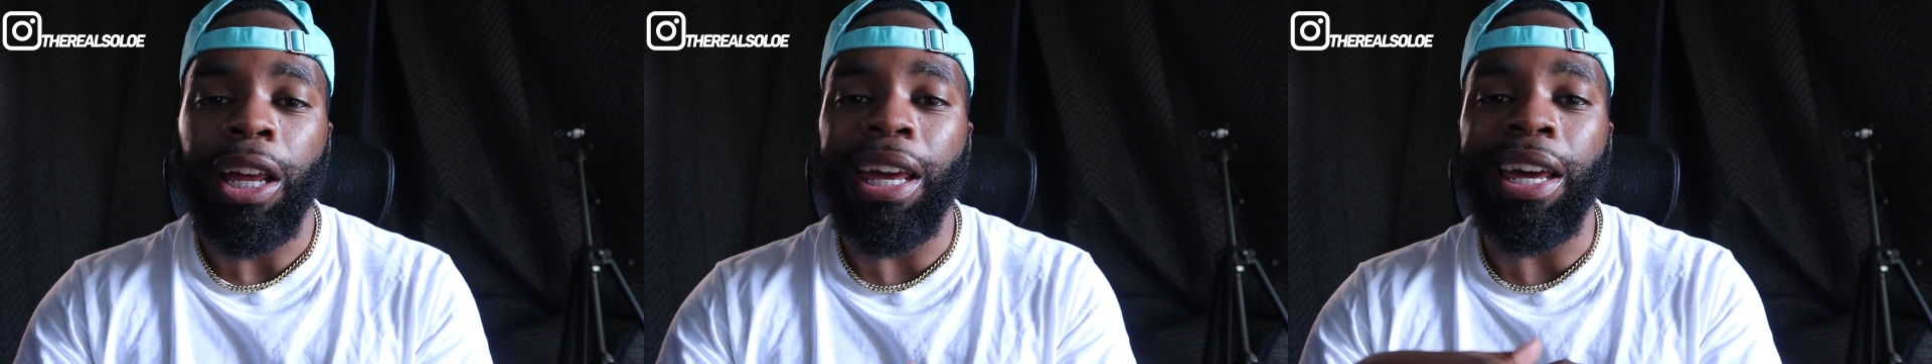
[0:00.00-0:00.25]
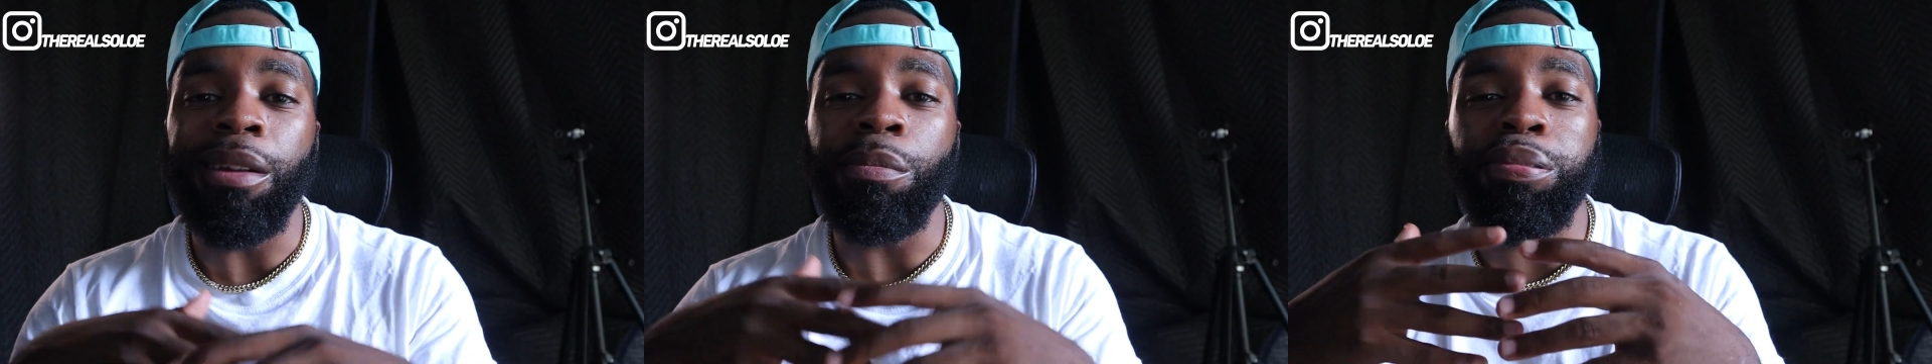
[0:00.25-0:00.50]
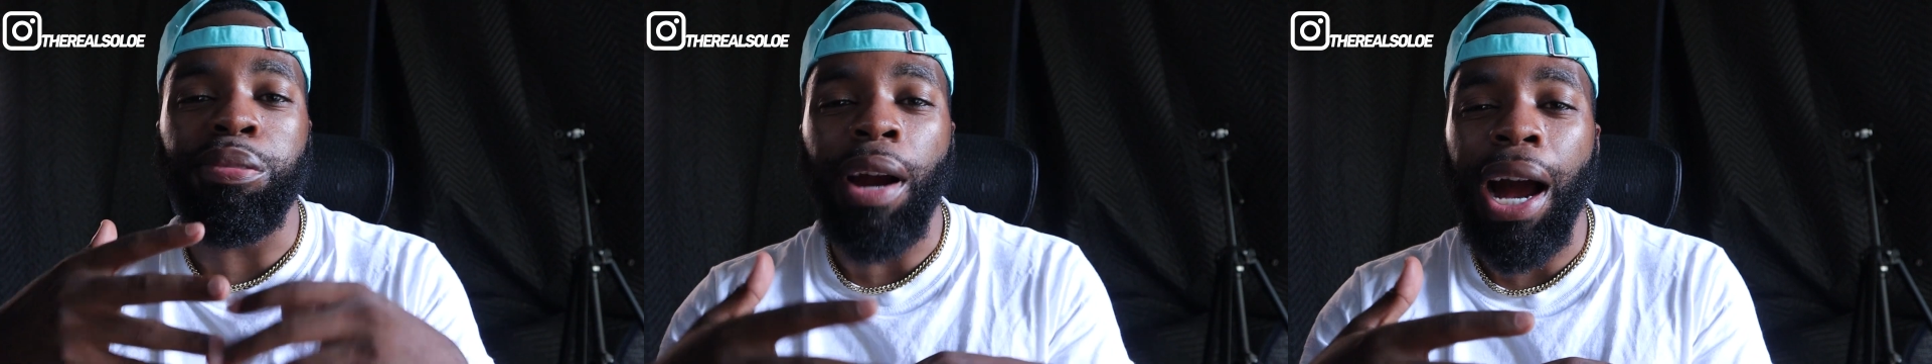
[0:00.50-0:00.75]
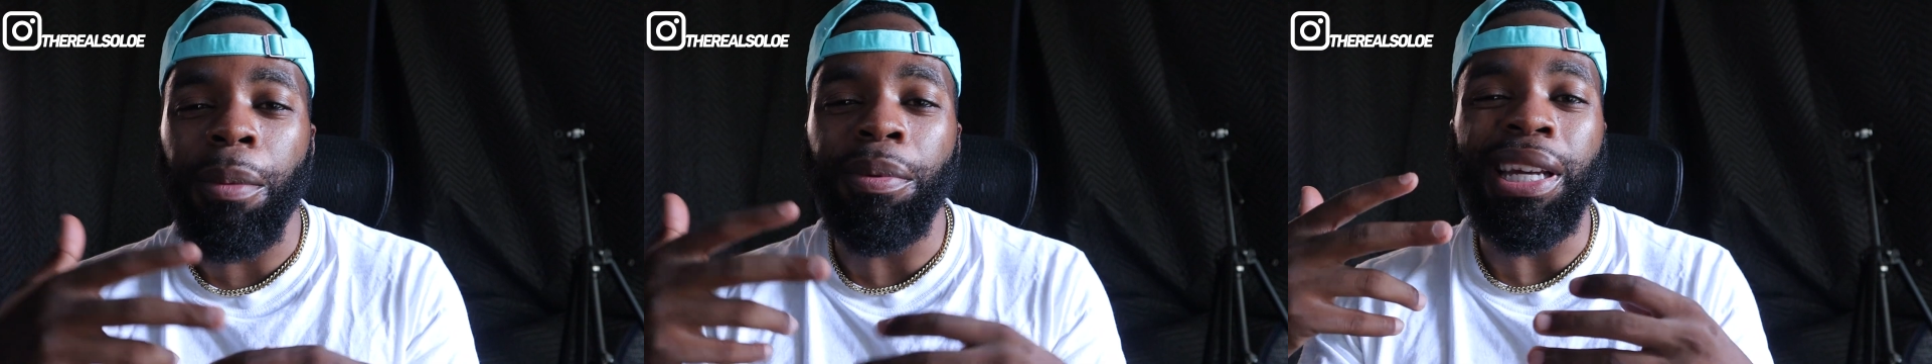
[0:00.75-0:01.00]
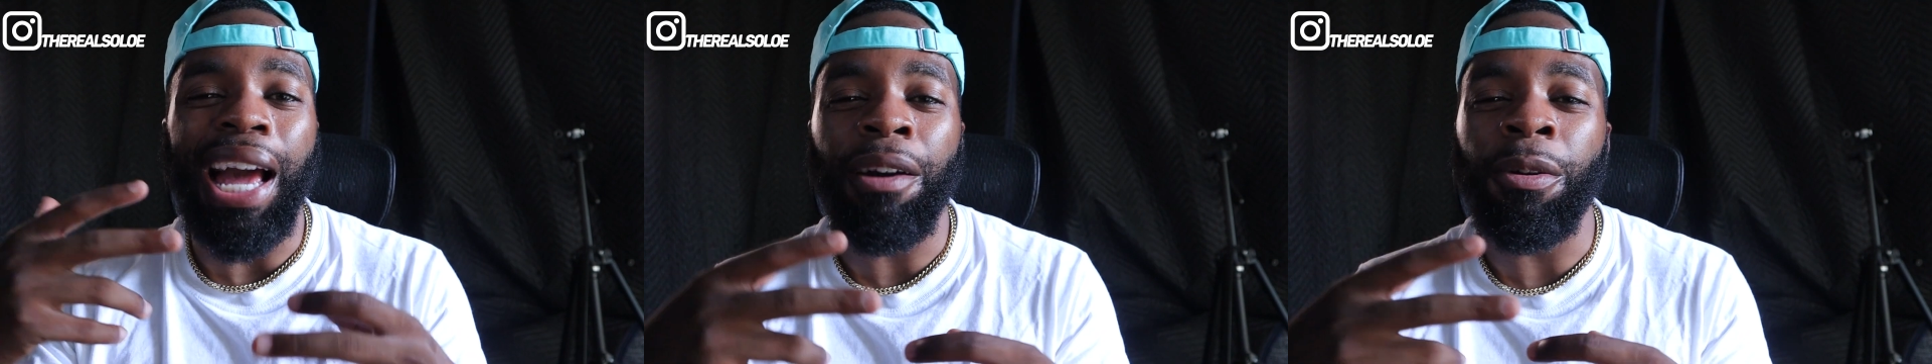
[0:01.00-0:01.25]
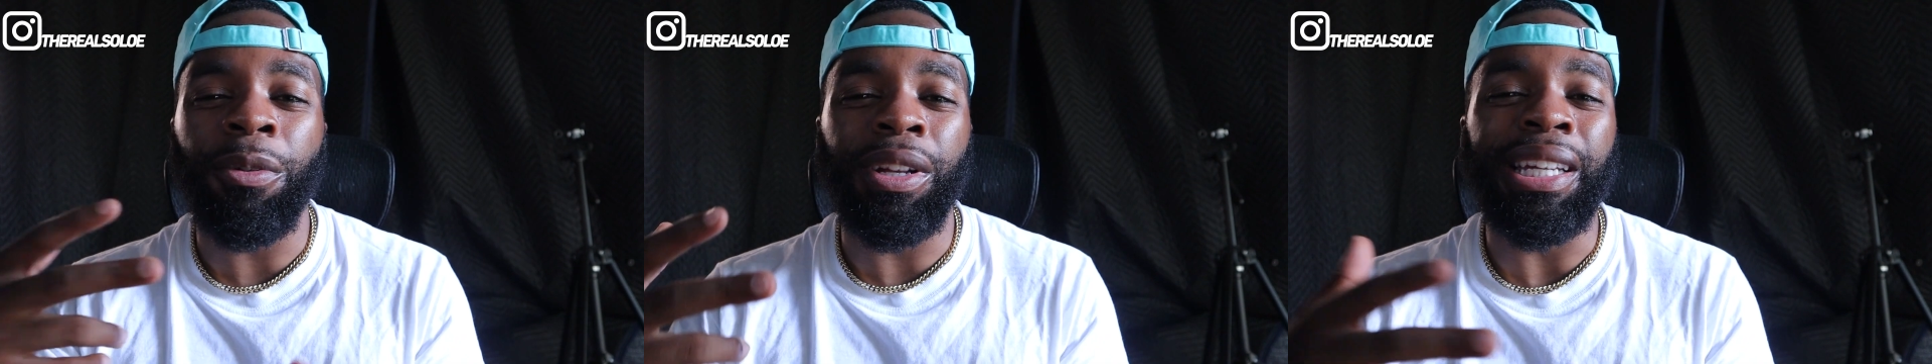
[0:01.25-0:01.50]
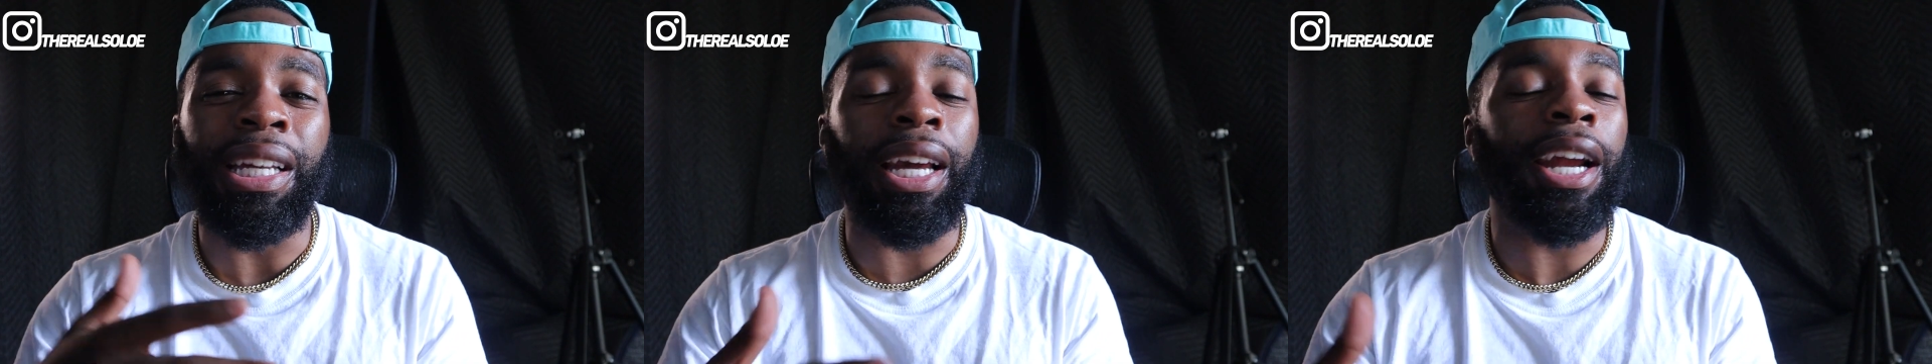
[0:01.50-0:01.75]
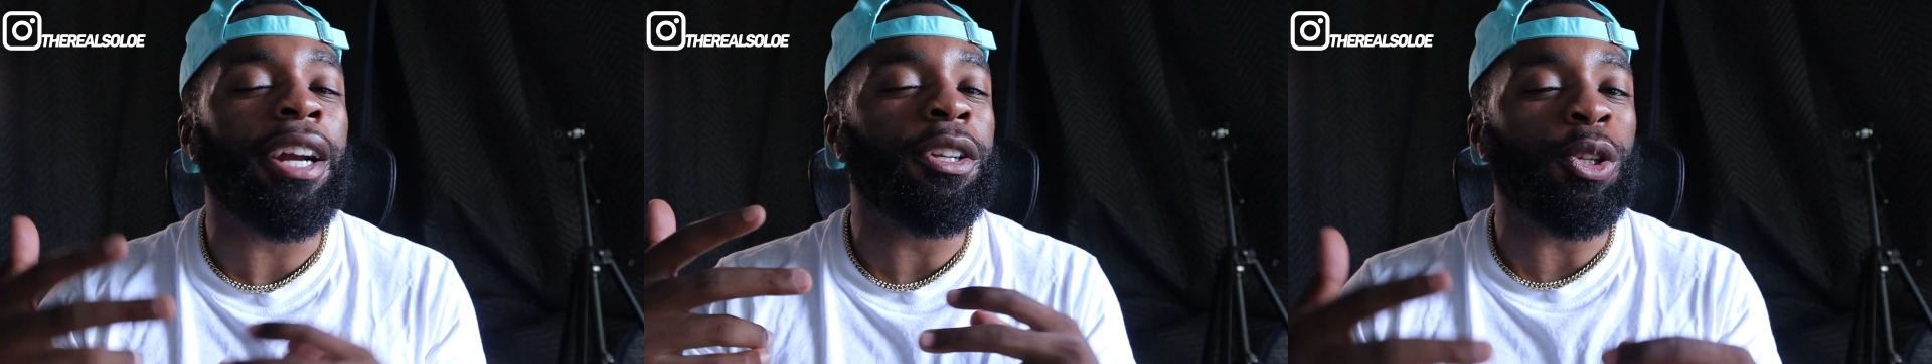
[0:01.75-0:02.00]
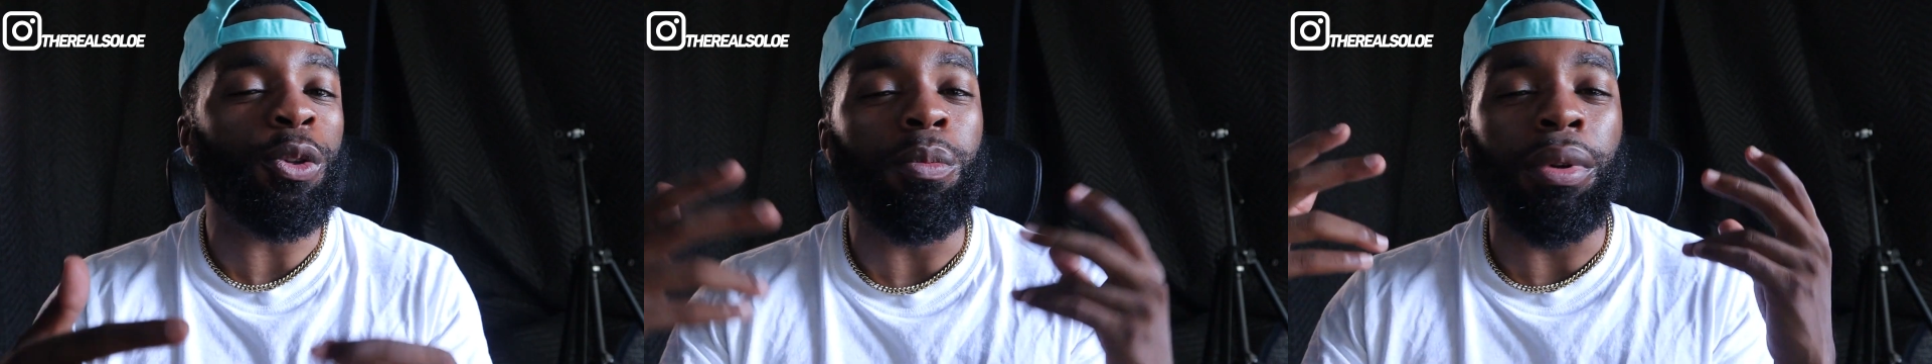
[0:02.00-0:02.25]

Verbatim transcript: and probably haven't really cared to,